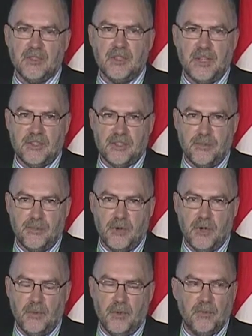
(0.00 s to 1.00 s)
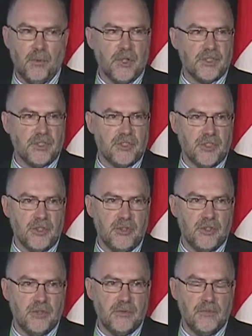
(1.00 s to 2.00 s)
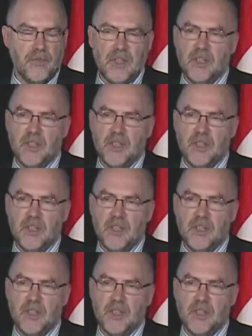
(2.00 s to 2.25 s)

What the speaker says: So that's the problem. What's the solution?